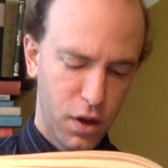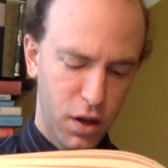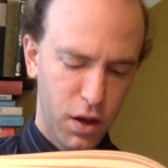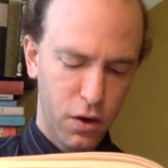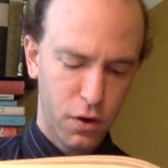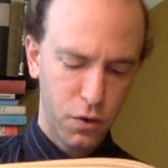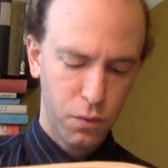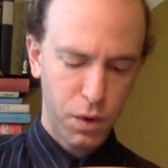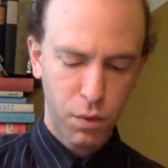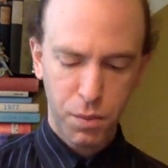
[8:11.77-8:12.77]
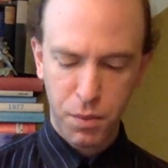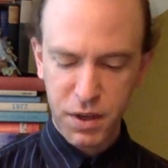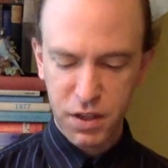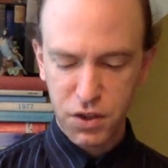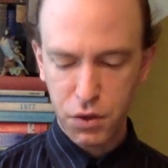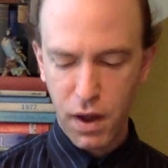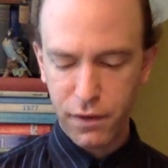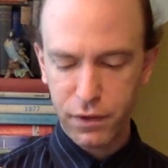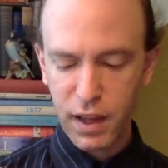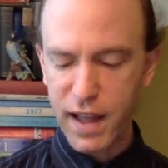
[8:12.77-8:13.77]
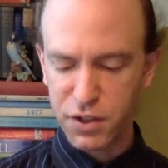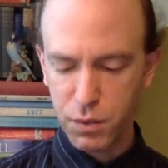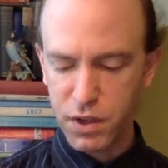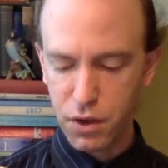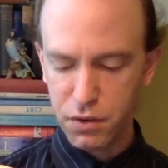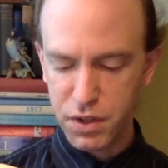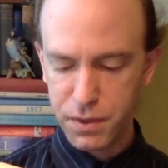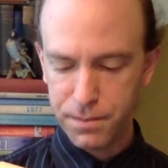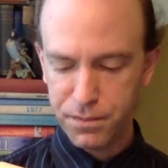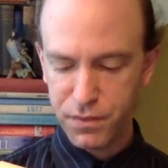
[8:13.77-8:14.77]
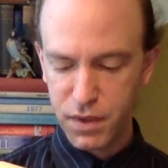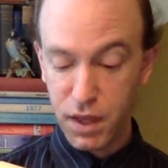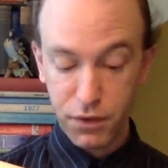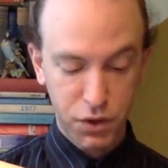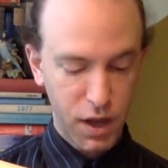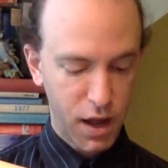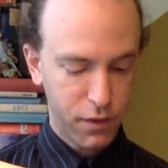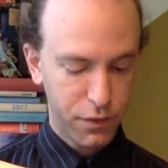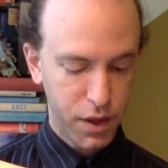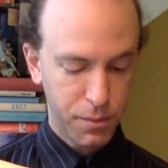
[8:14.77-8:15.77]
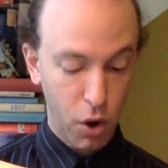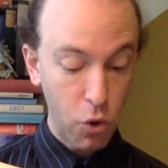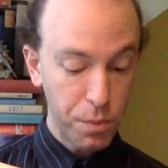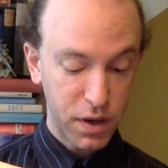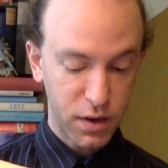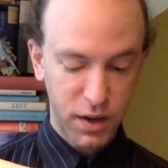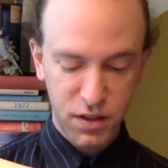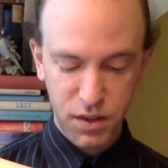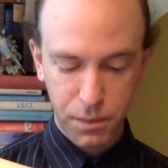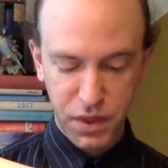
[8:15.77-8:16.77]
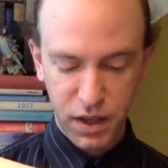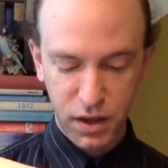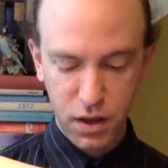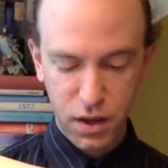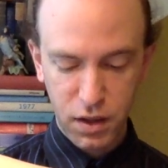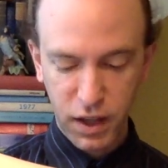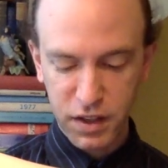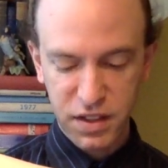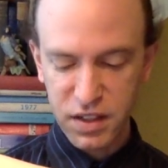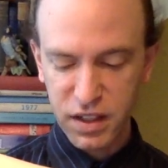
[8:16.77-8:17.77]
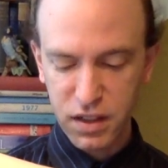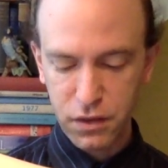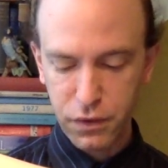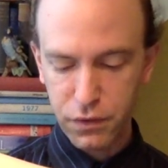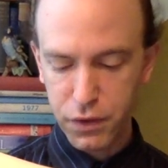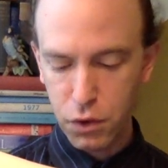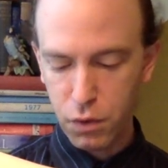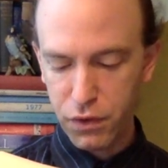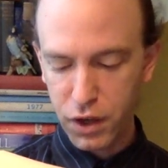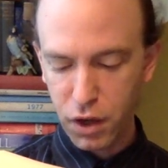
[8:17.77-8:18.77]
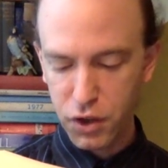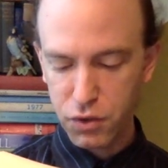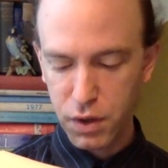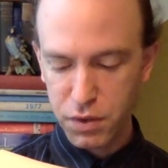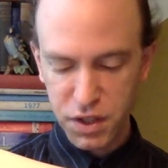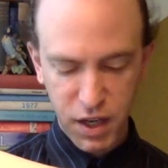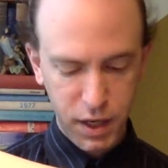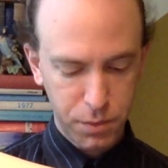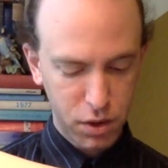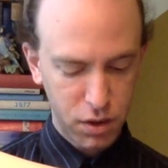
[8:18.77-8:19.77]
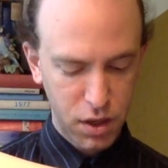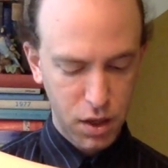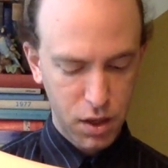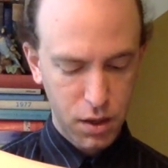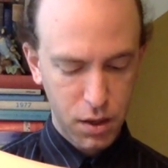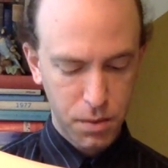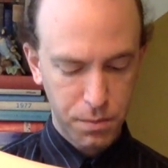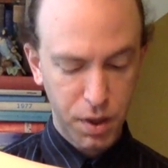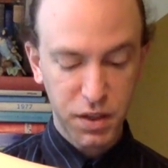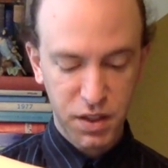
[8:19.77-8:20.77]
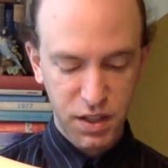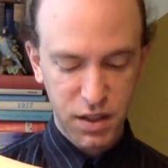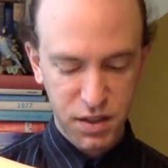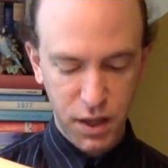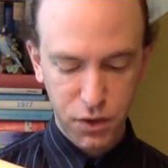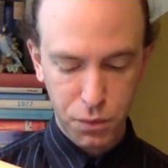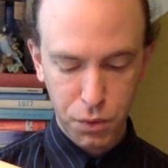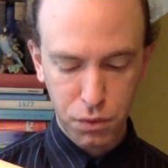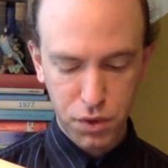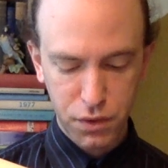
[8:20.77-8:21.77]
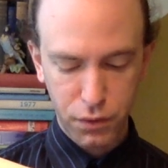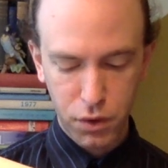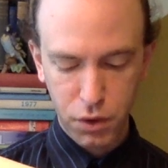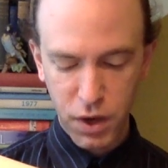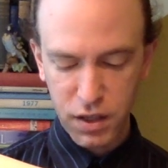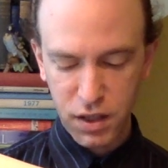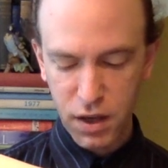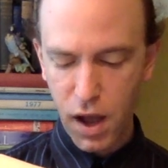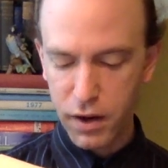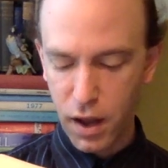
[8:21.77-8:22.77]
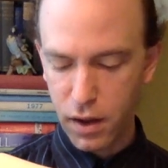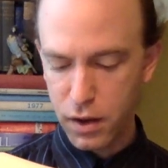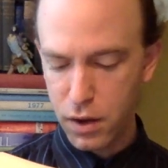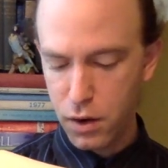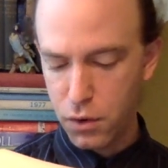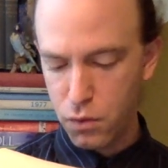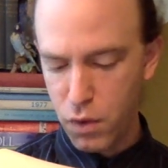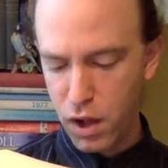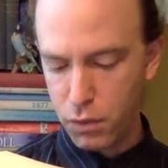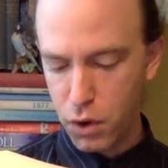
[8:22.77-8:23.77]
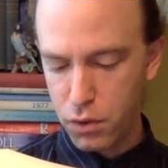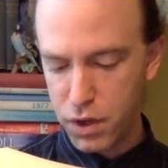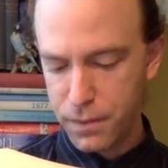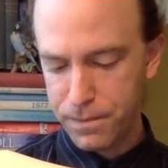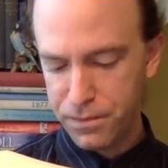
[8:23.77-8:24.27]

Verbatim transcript: Here we were permitted to have glass windows, even to have them open, and something like a distinctive view of the country was attainable. Pundit says that the route for the Great Canada Railroad